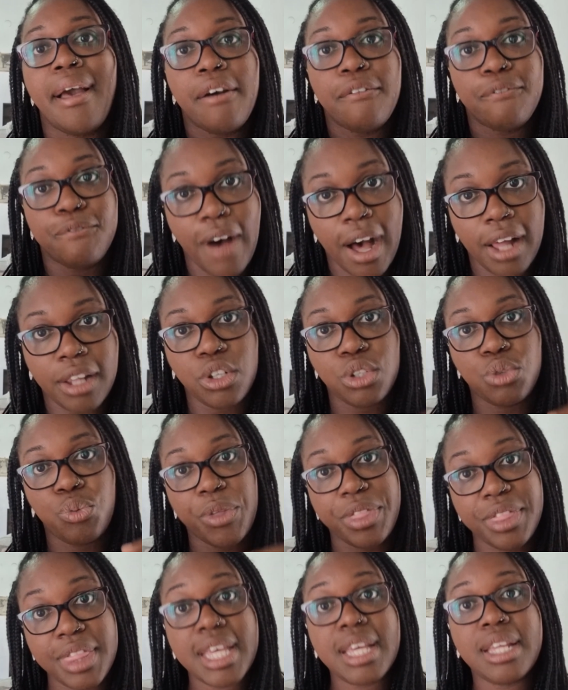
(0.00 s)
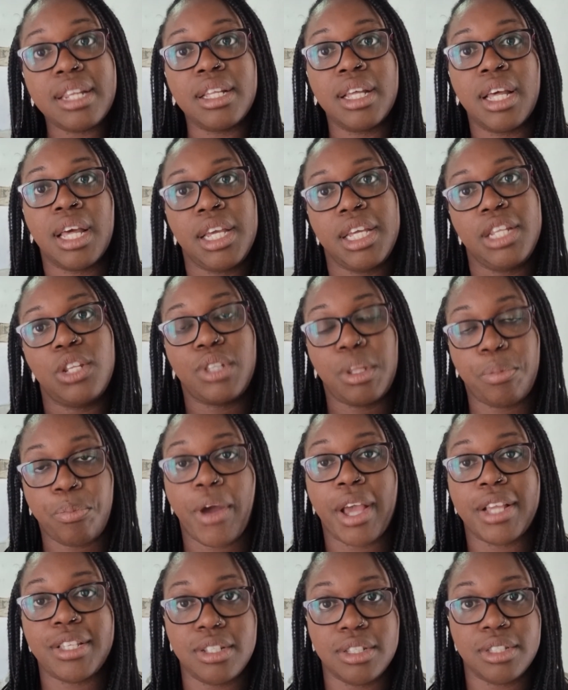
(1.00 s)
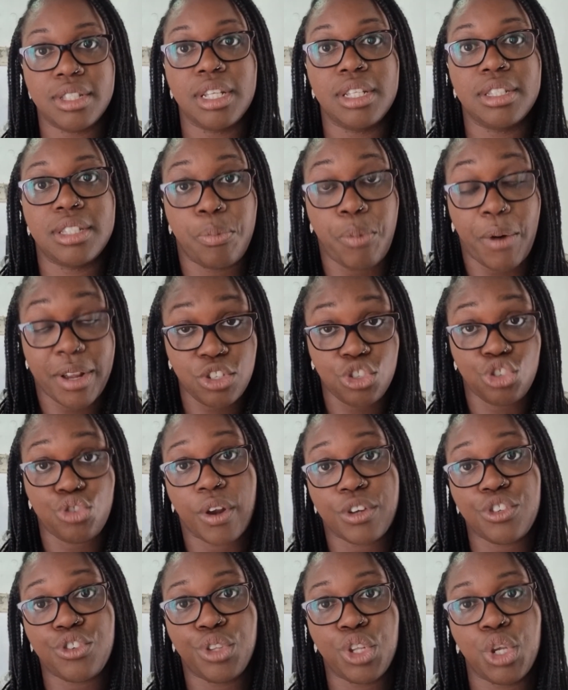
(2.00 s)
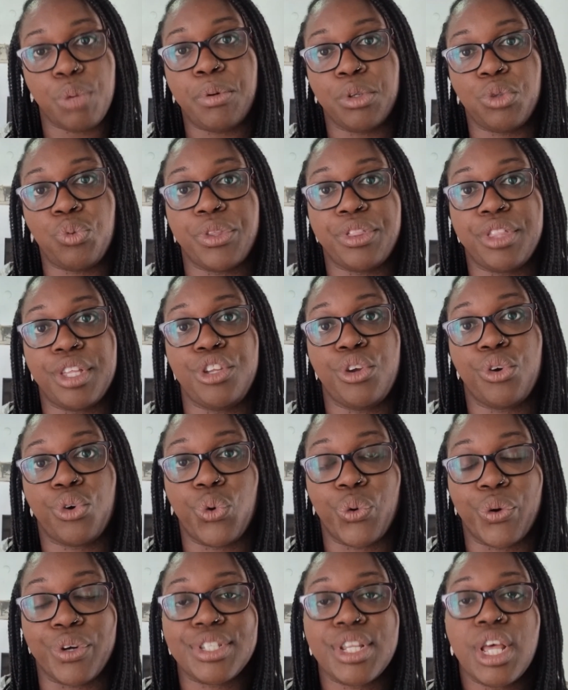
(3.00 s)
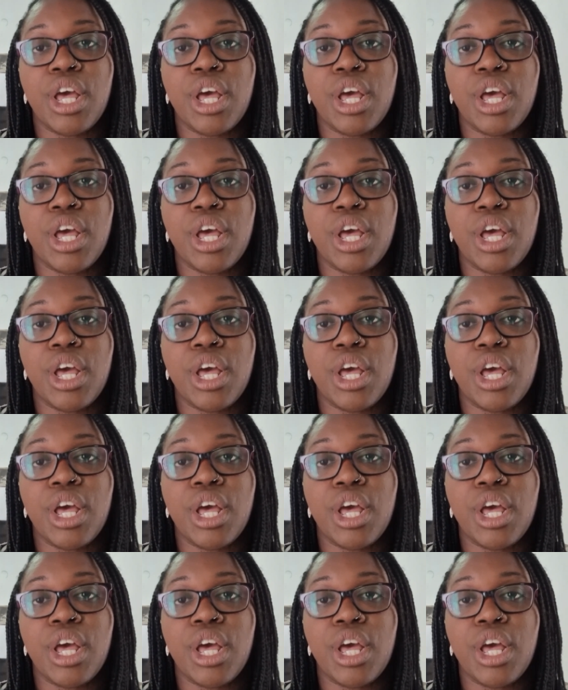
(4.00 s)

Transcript: valued within the pricing structure that you put within your course.